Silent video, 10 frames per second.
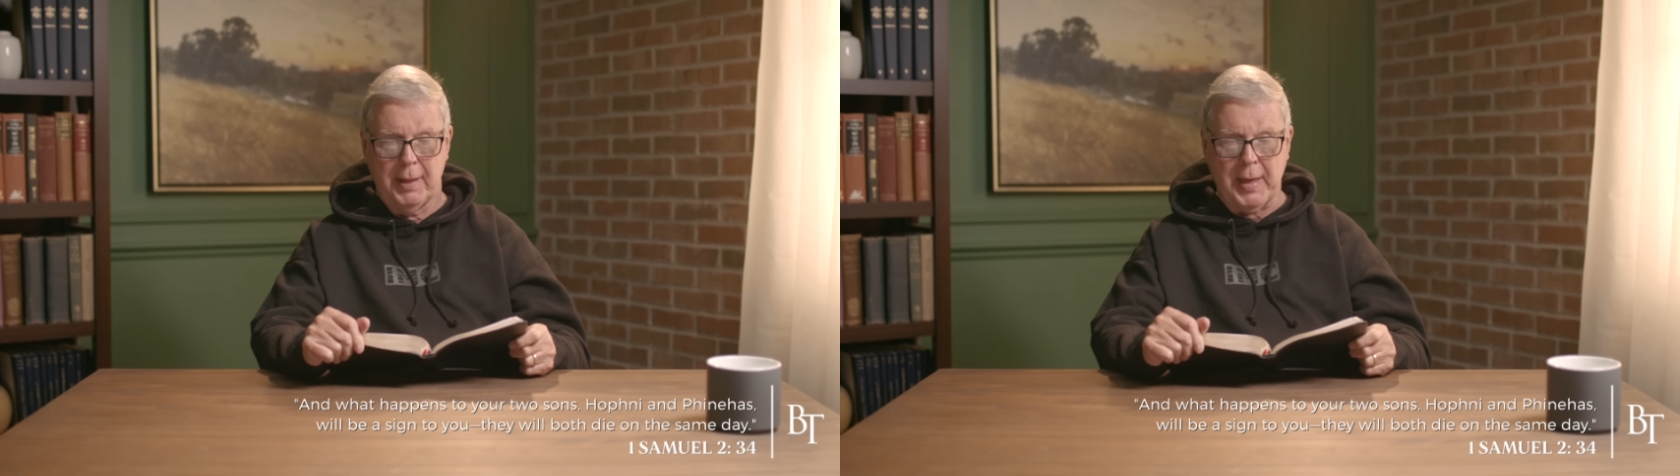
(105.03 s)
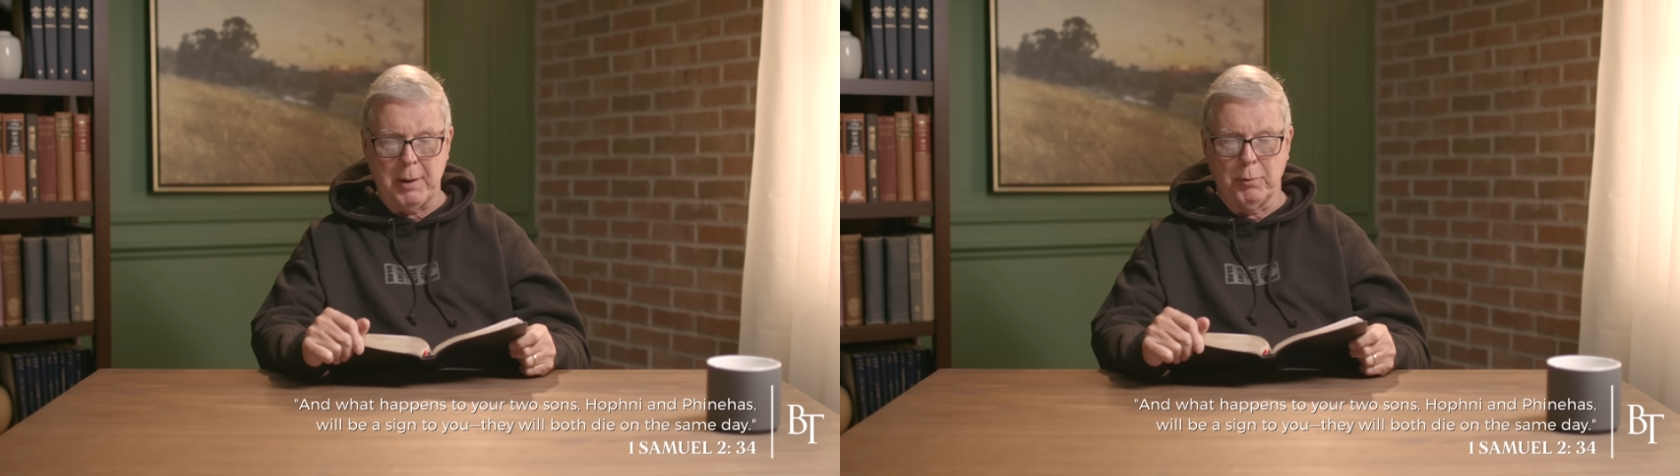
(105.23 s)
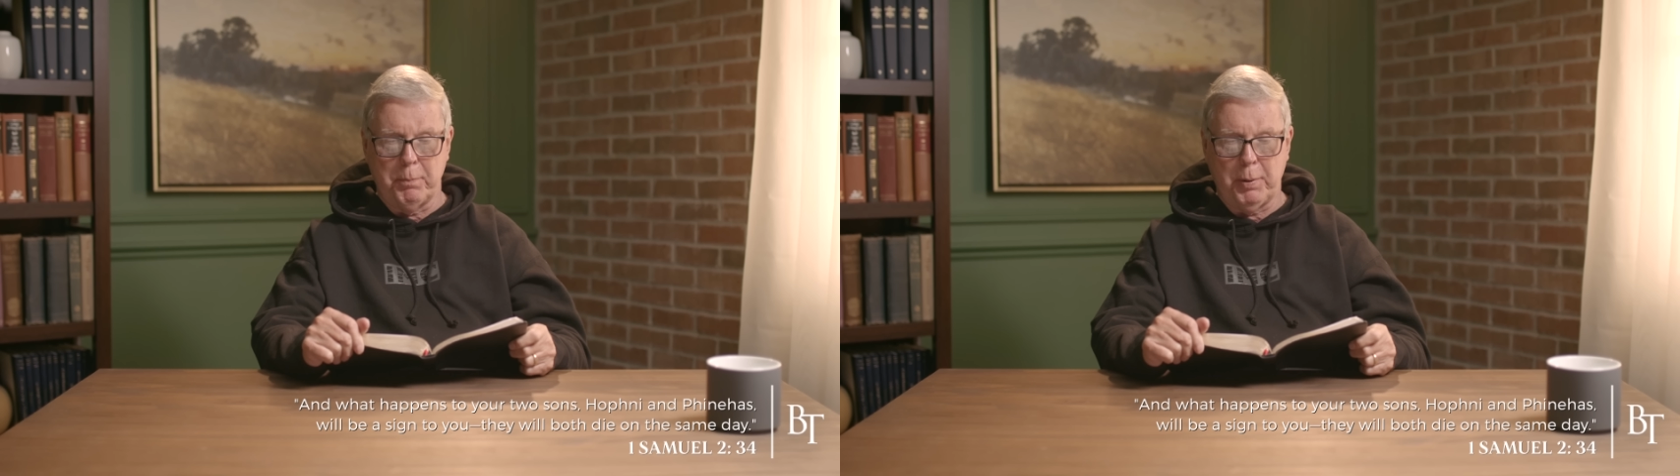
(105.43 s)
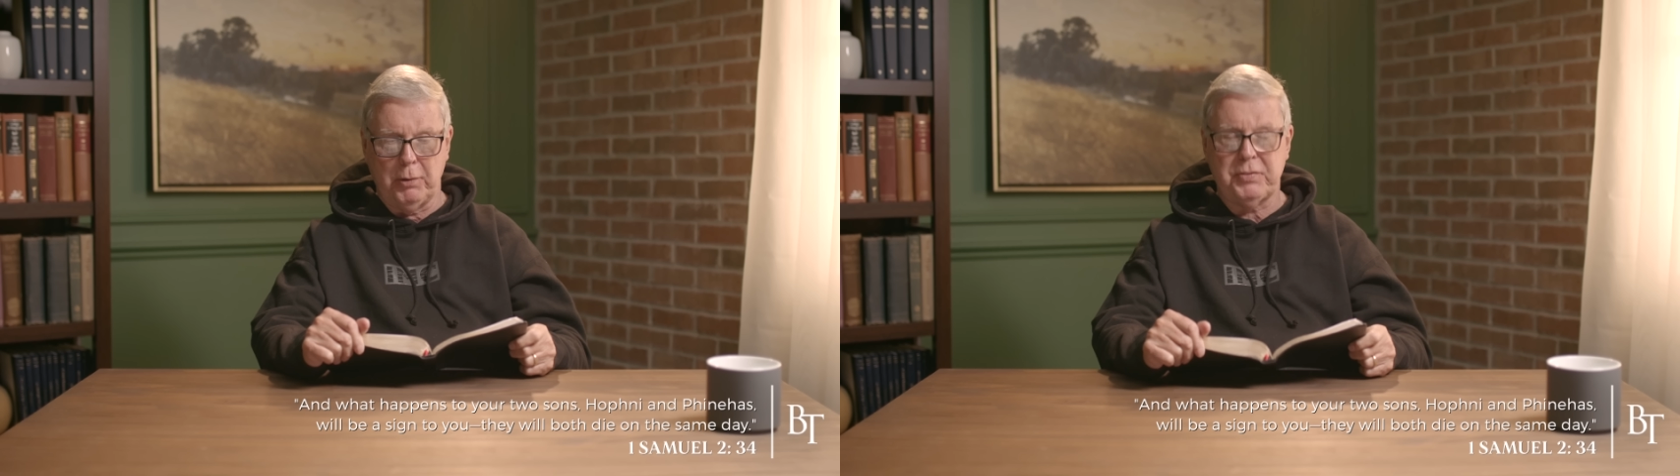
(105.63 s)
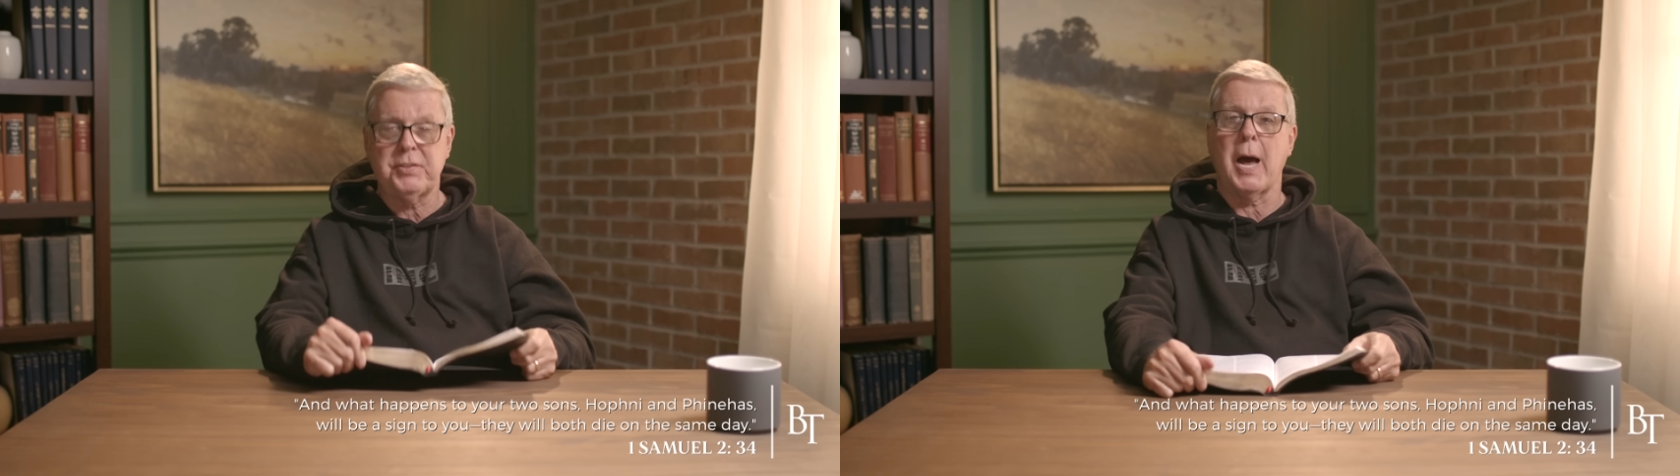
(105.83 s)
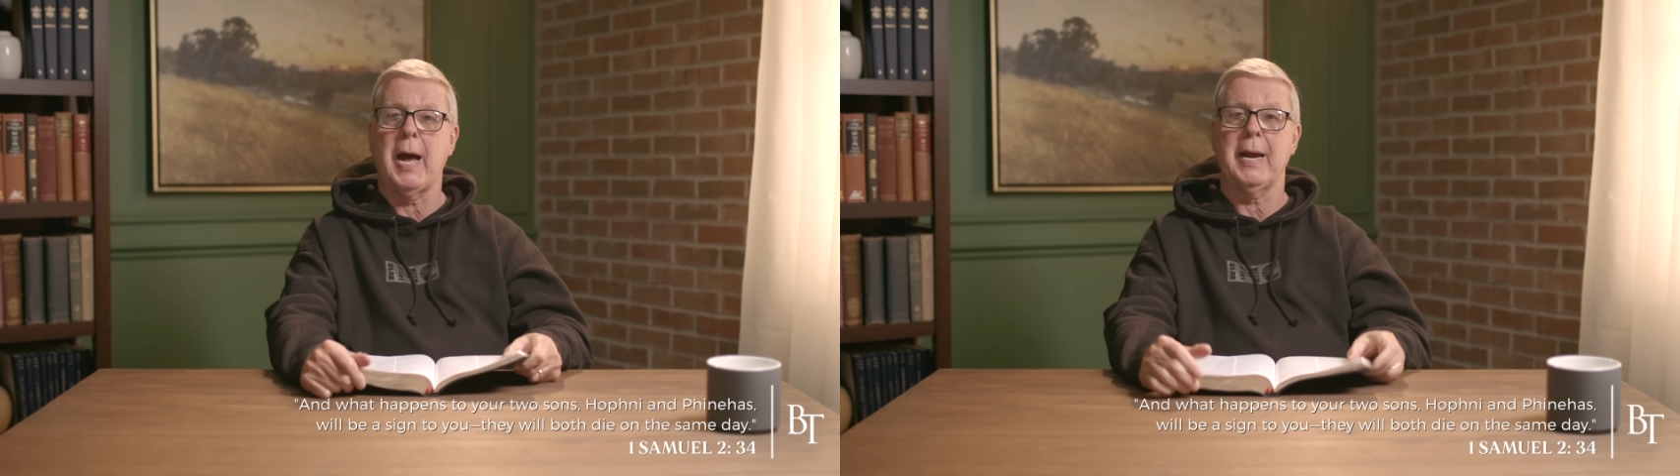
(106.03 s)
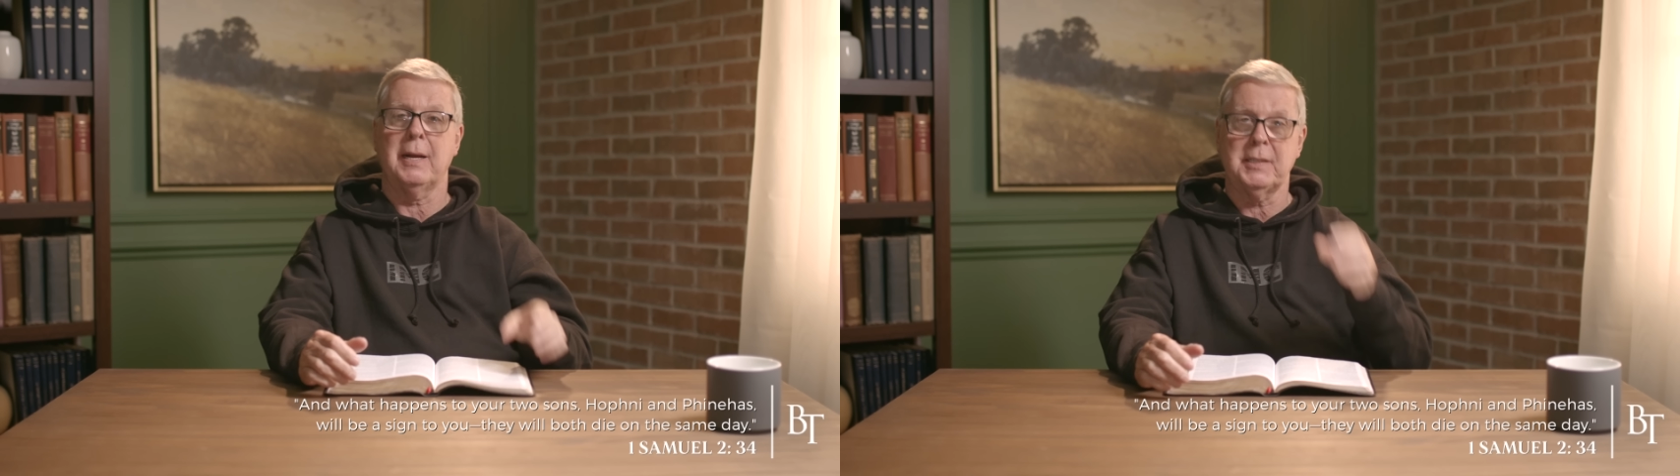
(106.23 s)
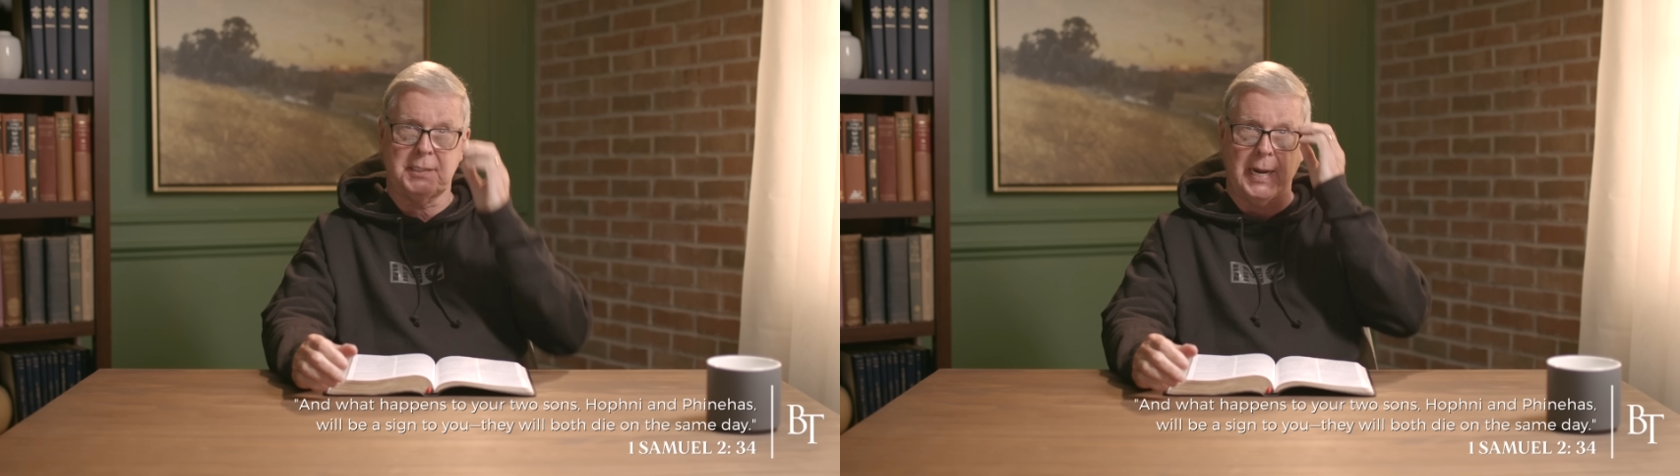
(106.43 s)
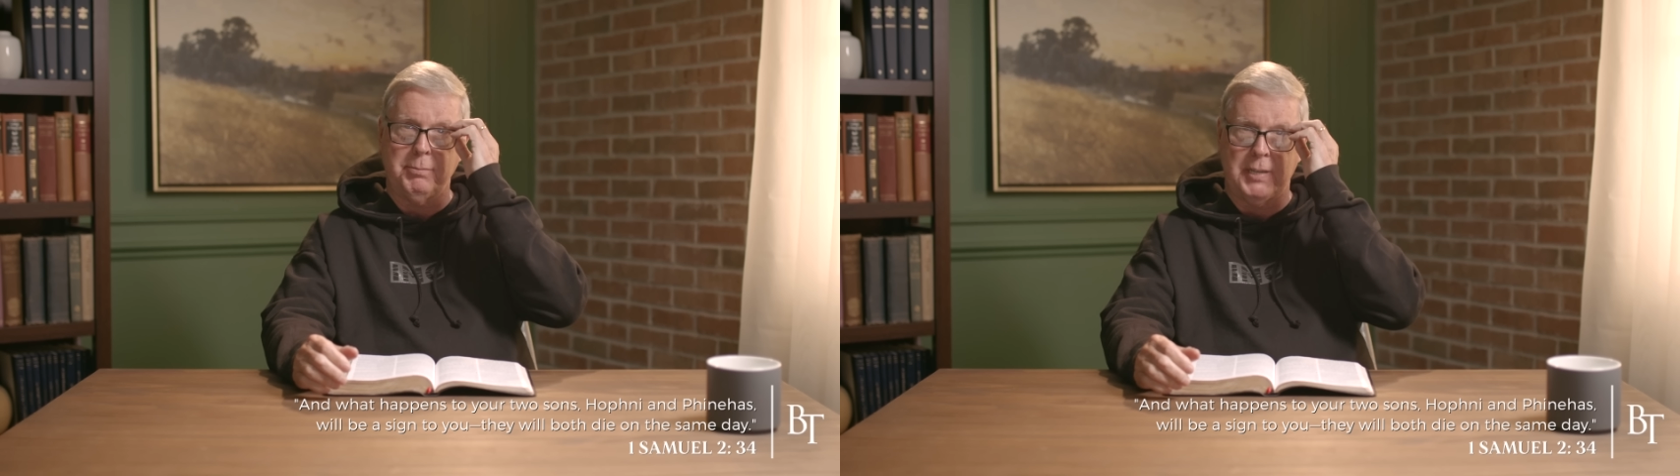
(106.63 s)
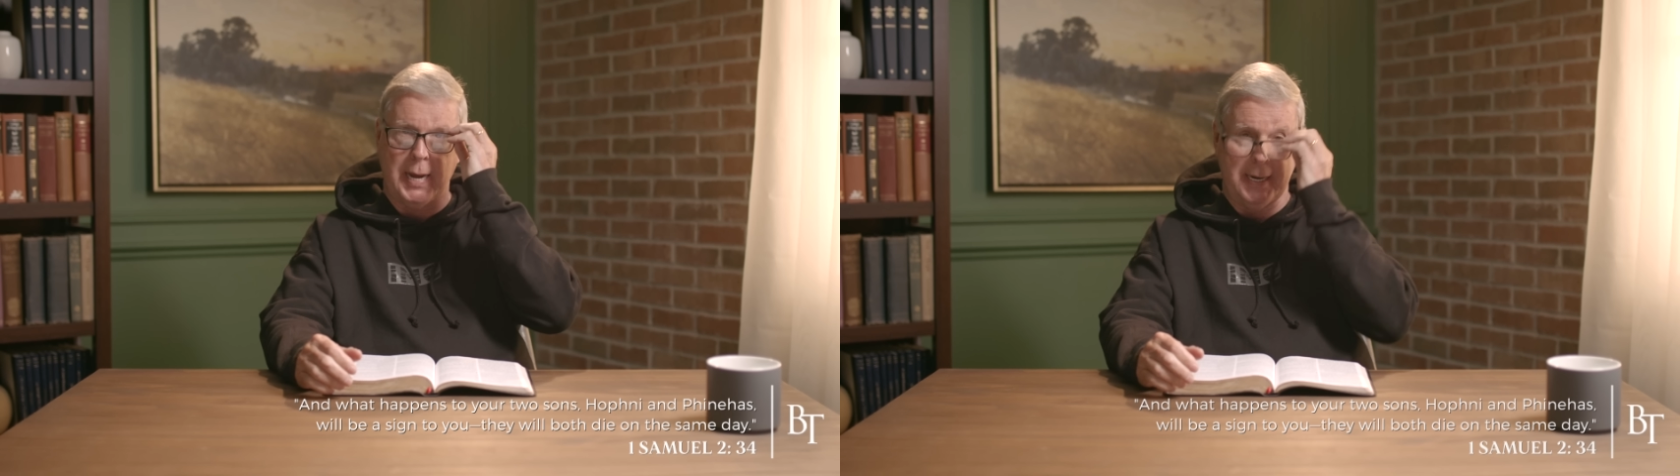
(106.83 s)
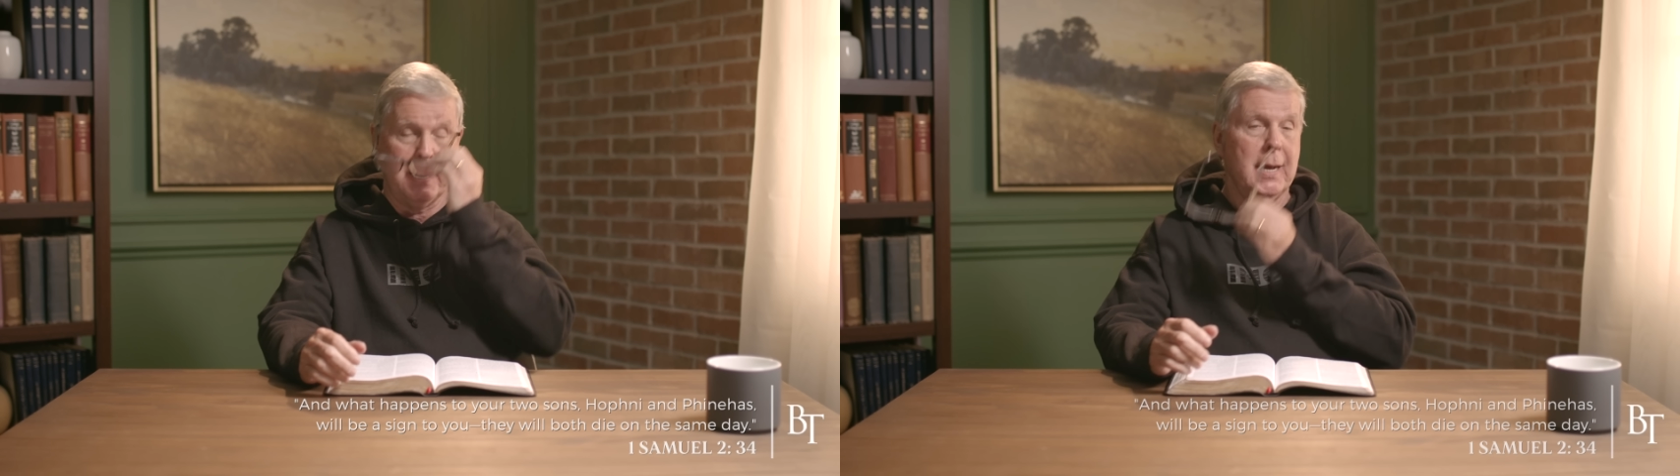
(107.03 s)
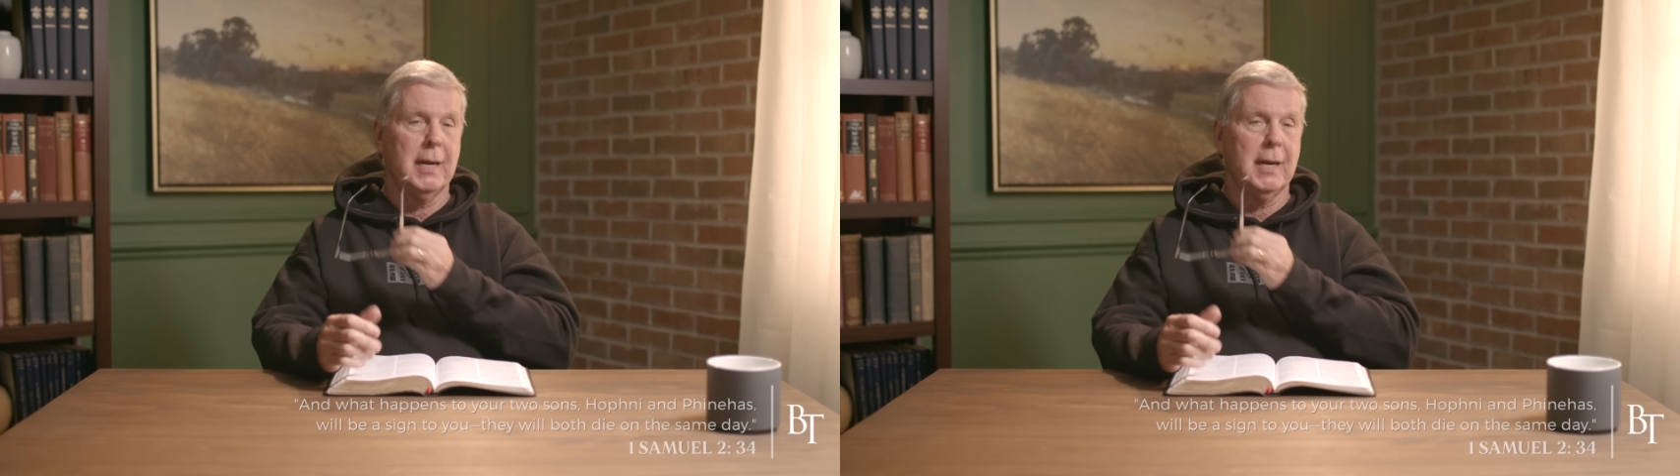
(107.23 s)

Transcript: They will both die on the same day.